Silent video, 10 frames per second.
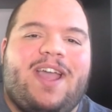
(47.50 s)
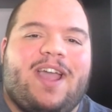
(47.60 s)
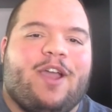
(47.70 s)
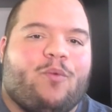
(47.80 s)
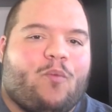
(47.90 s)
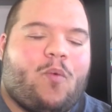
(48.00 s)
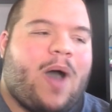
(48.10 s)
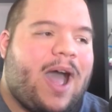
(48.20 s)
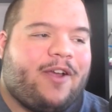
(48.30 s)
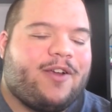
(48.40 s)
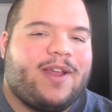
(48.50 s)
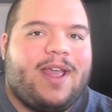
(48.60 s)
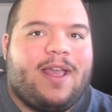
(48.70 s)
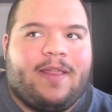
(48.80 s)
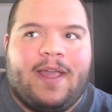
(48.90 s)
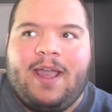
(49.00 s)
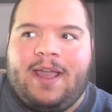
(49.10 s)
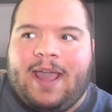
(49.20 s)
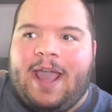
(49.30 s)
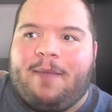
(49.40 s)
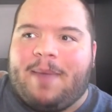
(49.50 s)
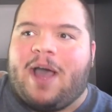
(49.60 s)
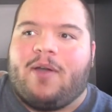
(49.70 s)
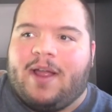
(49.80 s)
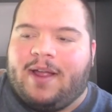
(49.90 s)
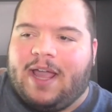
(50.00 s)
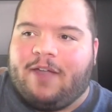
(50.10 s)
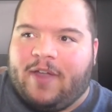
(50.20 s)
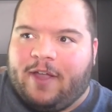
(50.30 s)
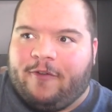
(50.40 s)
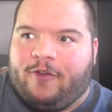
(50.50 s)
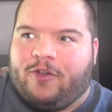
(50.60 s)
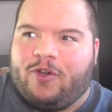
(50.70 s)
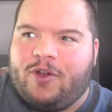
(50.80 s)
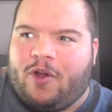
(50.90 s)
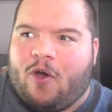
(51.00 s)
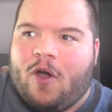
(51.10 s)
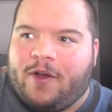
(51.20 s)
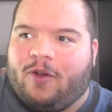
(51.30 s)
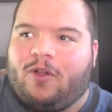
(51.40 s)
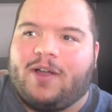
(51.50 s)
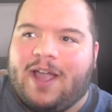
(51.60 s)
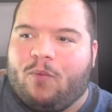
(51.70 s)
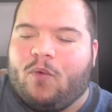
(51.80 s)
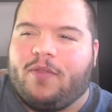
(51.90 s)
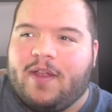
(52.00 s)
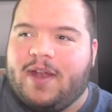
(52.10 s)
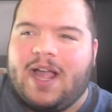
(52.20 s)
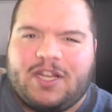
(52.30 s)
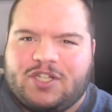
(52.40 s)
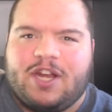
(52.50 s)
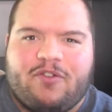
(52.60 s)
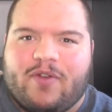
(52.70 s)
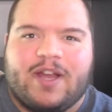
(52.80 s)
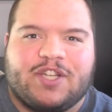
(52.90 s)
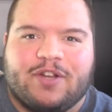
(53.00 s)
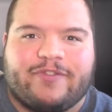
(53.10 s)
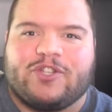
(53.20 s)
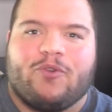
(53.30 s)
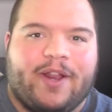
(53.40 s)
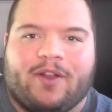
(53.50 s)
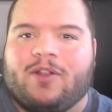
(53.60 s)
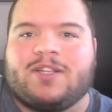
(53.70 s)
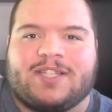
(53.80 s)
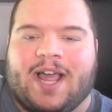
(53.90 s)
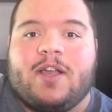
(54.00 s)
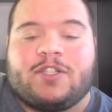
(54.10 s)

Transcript: and Wired, they came out and gave a good hard look at what the next generation of Sony looks like.